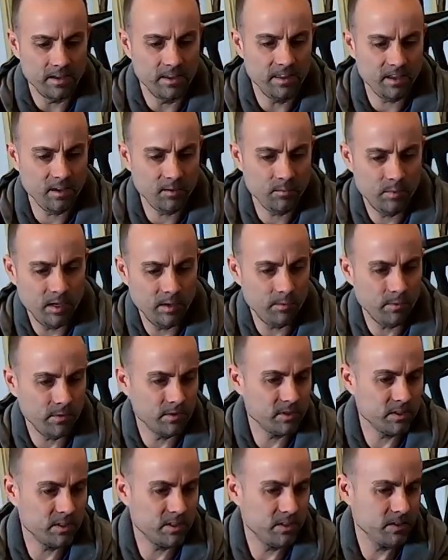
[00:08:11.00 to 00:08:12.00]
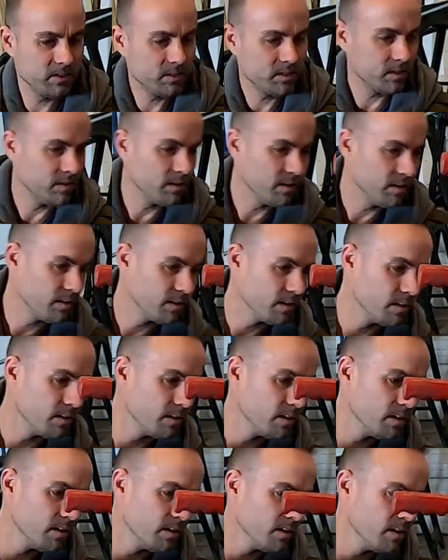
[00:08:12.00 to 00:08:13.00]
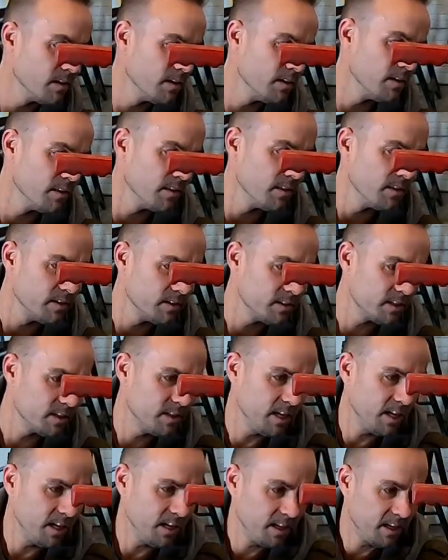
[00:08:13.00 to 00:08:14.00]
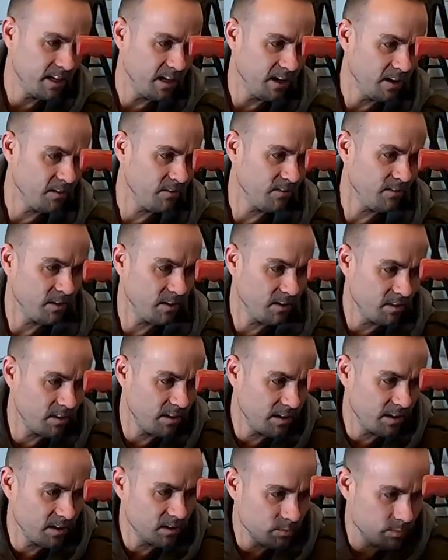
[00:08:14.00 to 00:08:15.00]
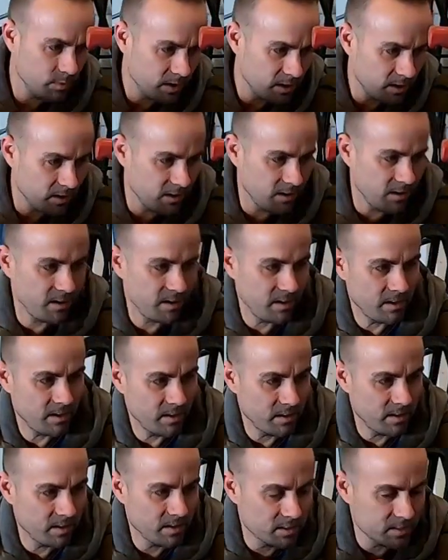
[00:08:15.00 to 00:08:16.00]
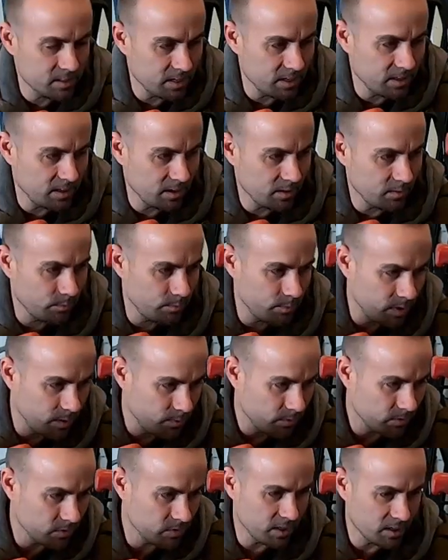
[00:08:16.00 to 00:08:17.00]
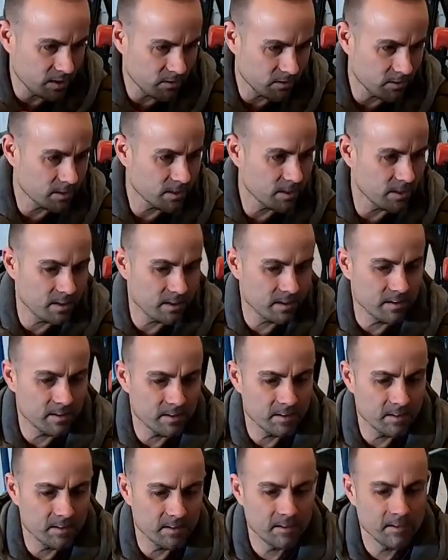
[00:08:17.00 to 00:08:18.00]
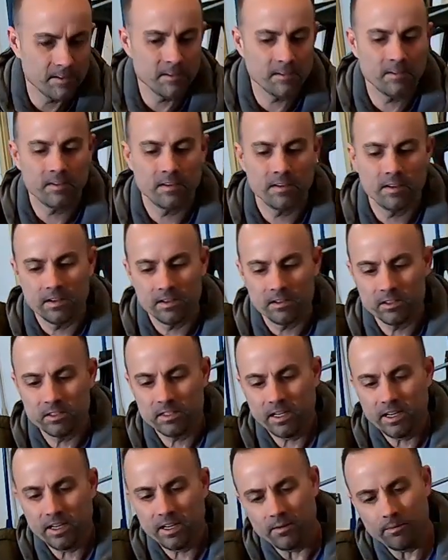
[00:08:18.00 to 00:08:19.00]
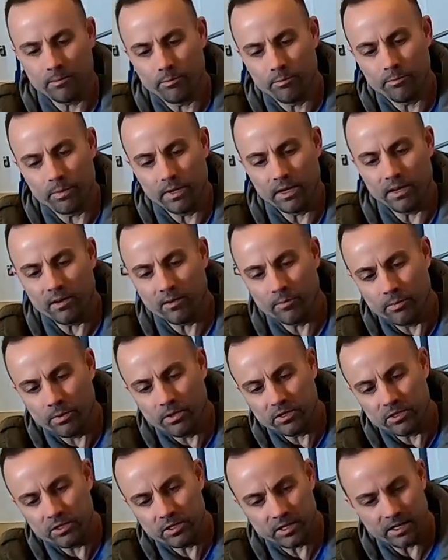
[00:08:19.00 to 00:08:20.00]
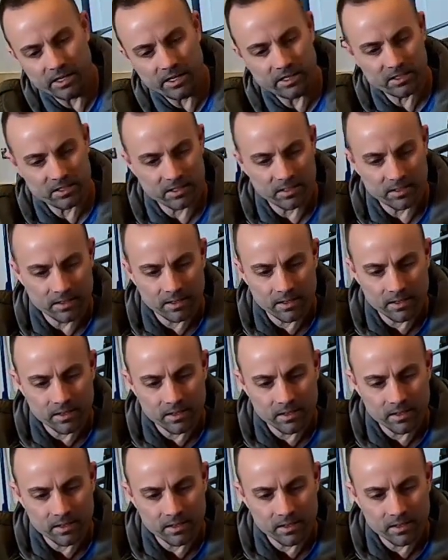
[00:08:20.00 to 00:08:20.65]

think people just used to used to take care of their things better. At least I think people generally just had a better appreciation